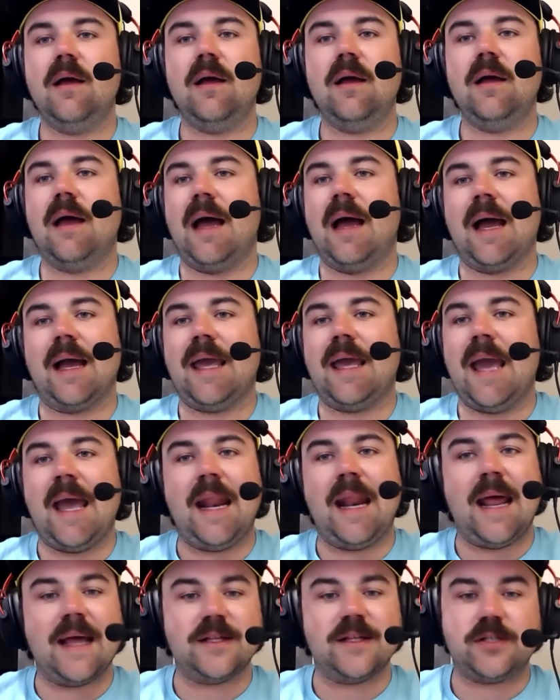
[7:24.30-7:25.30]
I can't
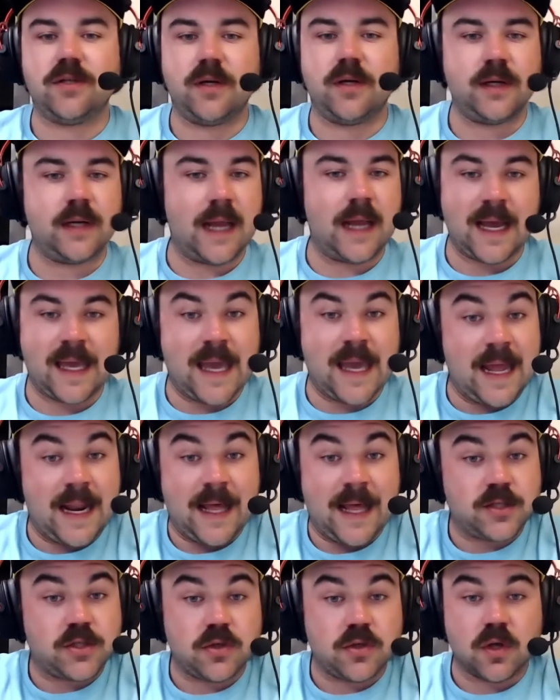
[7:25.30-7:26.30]
answer it. I can't
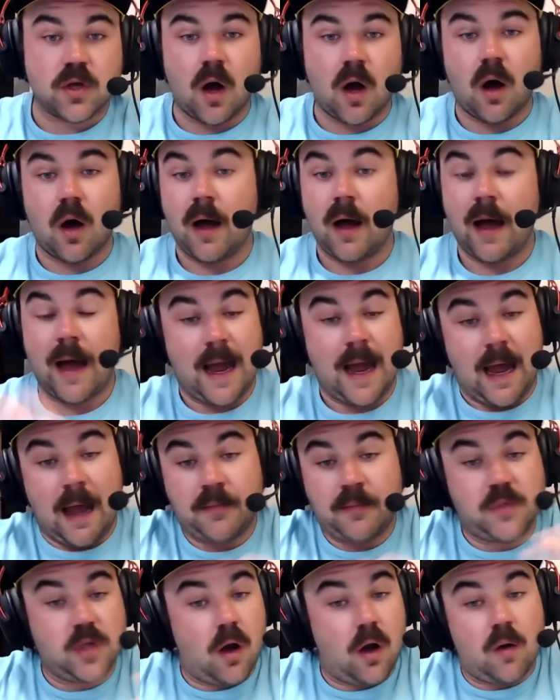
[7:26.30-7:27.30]
answer the call. I'm
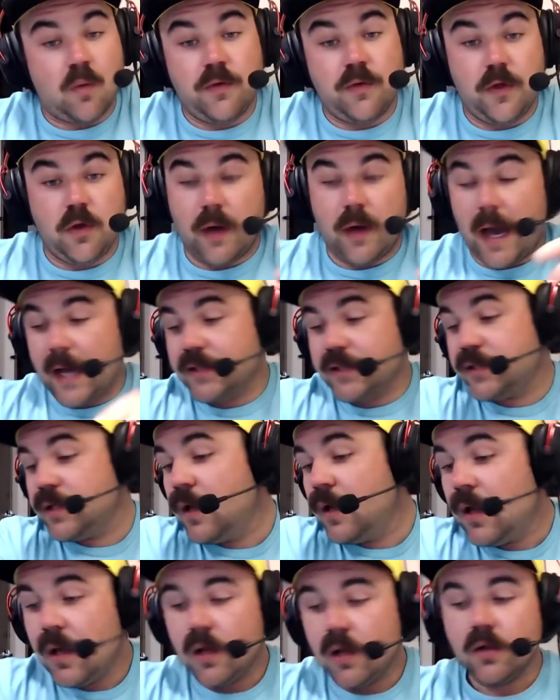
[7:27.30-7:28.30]
talking with you guys.
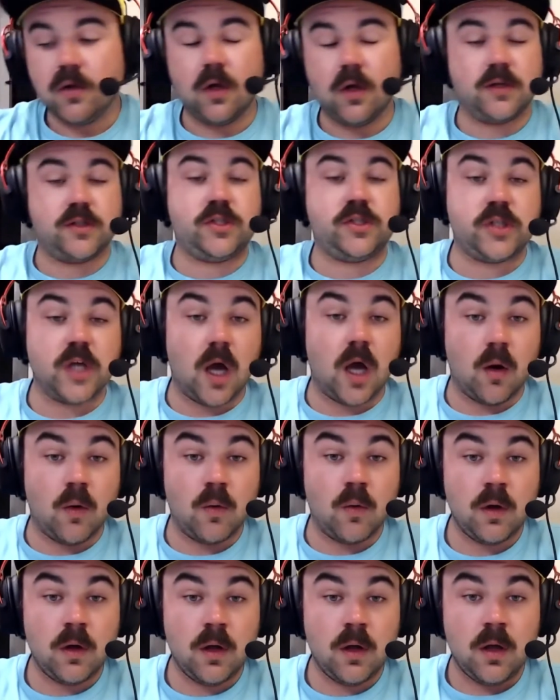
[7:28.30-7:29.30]
Look, so
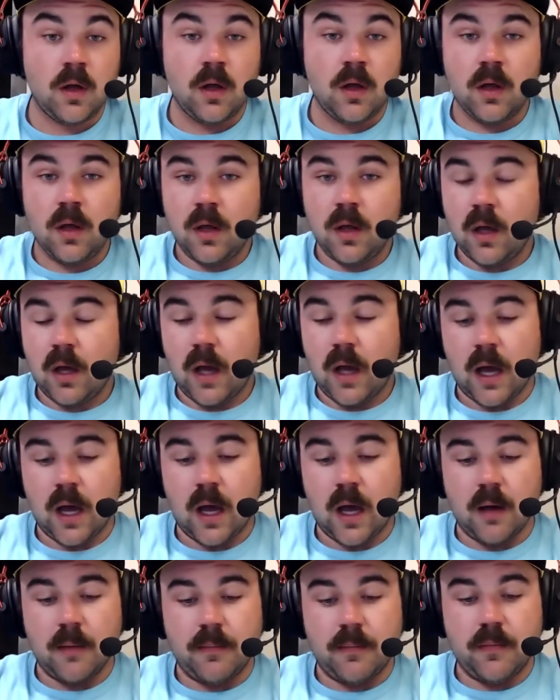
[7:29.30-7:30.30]

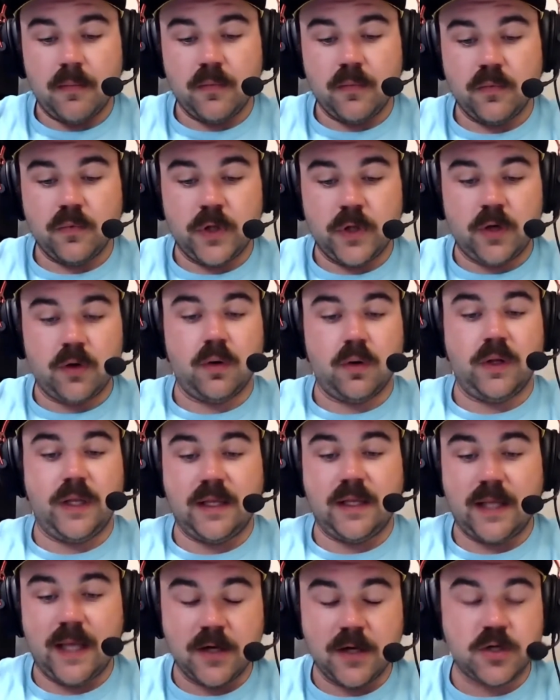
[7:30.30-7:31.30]
uh,
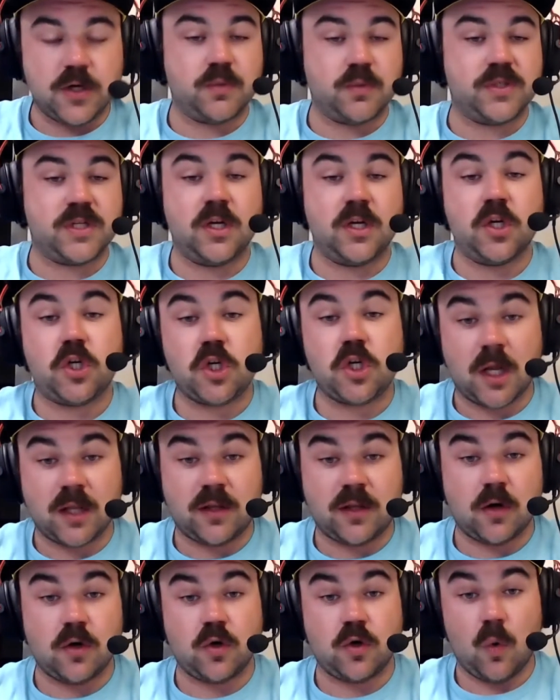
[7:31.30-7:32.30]
literally, Hendrick was going to shut
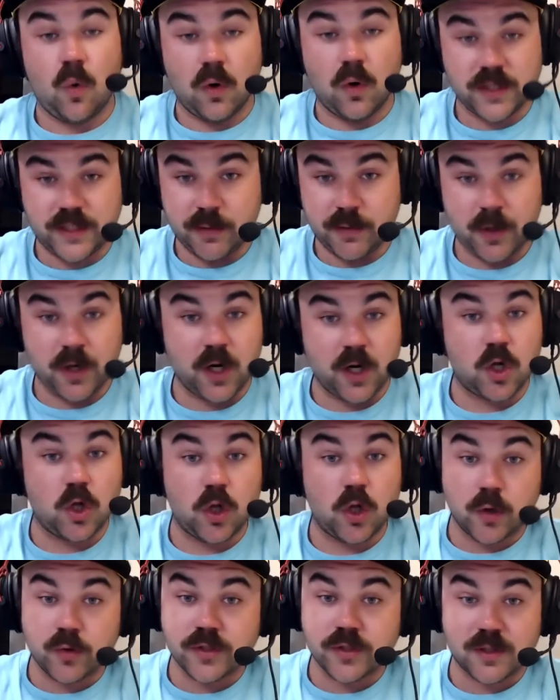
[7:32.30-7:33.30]
their doors. They were going to
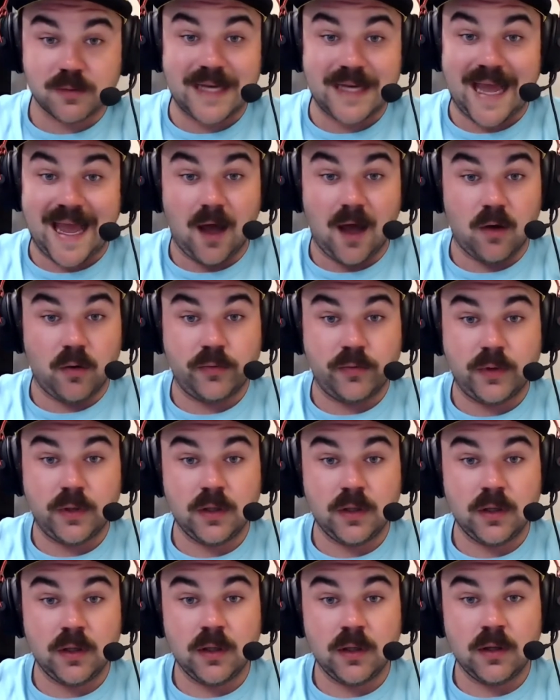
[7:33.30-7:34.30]
close them down,
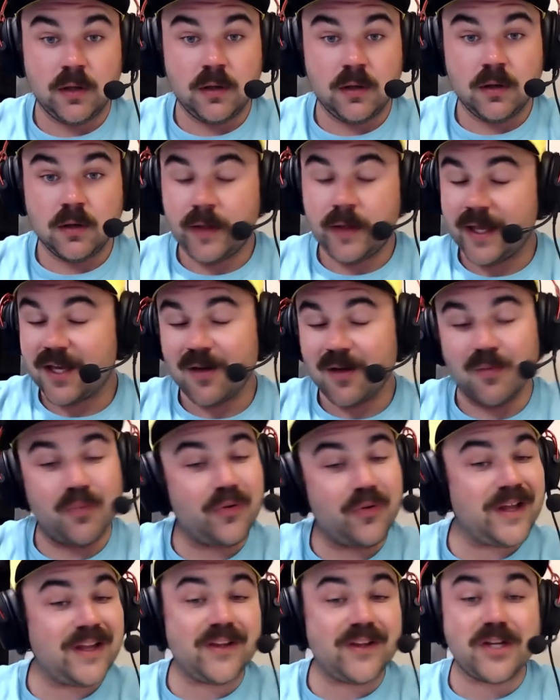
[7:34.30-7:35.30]
like
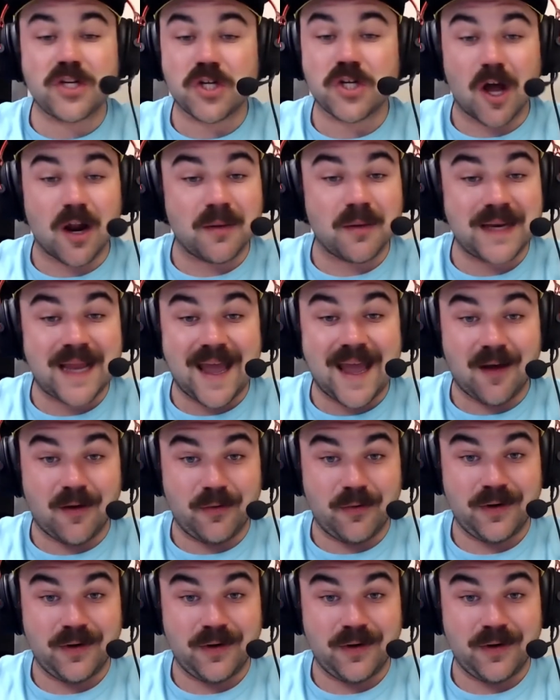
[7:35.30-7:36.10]
completely shut them down.